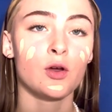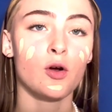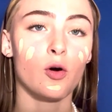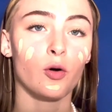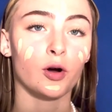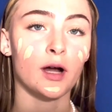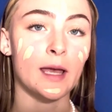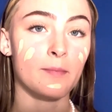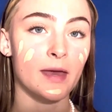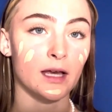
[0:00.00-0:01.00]
or a
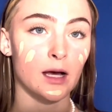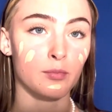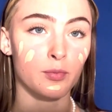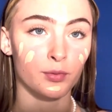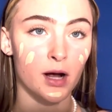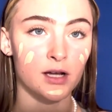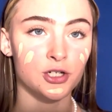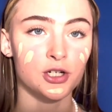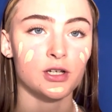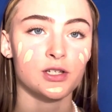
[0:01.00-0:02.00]
makeup
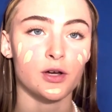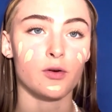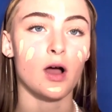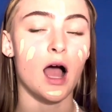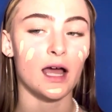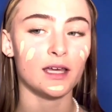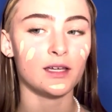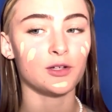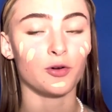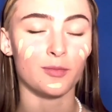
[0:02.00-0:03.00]
brush. So I
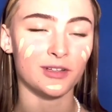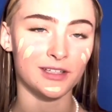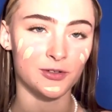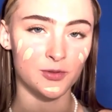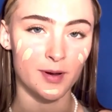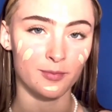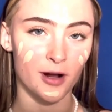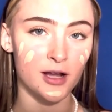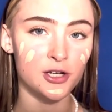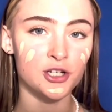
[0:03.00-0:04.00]
normally use my
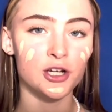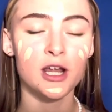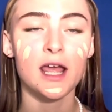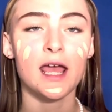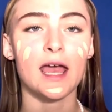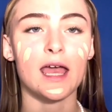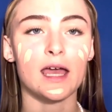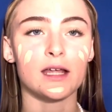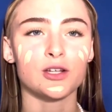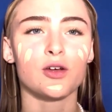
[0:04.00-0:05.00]
brush,
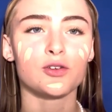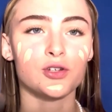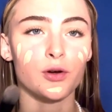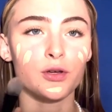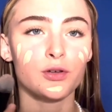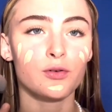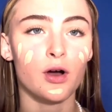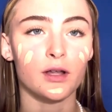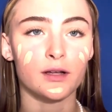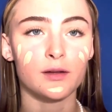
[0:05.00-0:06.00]
and I'll show you
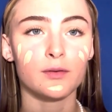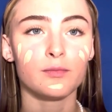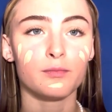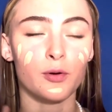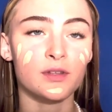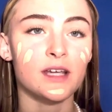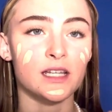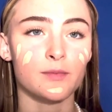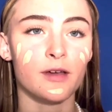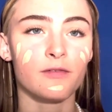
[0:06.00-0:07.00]
on both sides
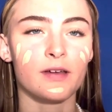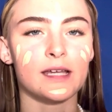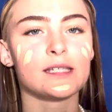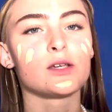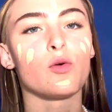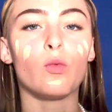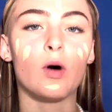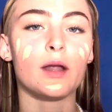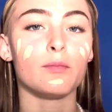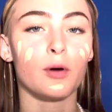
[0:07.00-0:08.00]
of my face
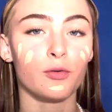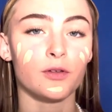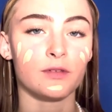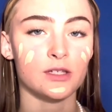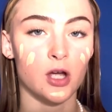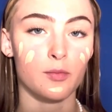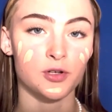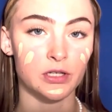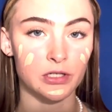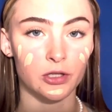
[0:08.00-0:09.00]
what both of these
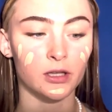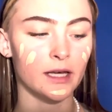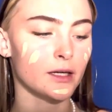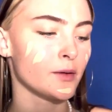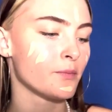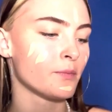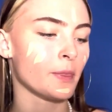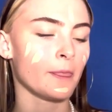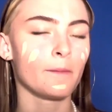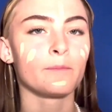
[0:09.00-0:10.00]
options look like.
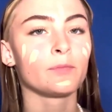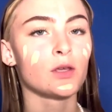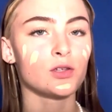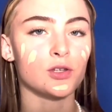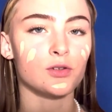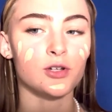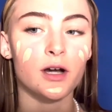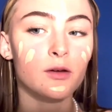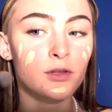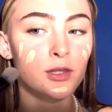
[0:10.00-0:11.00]
So
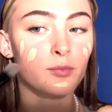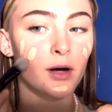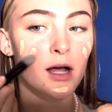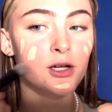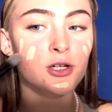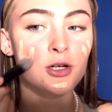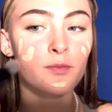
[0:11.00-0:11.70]
starting with the brush,